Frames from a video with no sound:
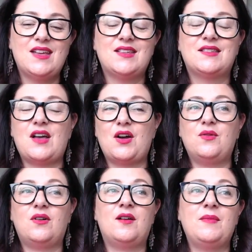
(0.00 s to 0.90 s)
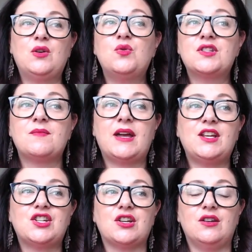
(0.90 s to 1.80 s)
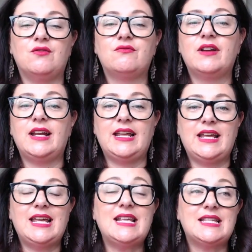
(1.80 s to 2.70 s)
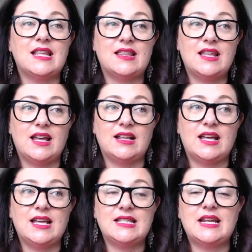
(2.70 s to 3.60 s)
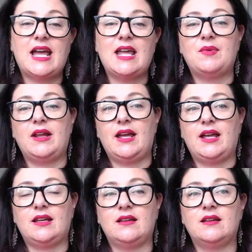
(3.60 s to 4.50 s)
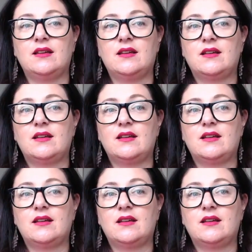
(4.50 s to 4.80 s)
So, I mean, automation really is the thing that is enabling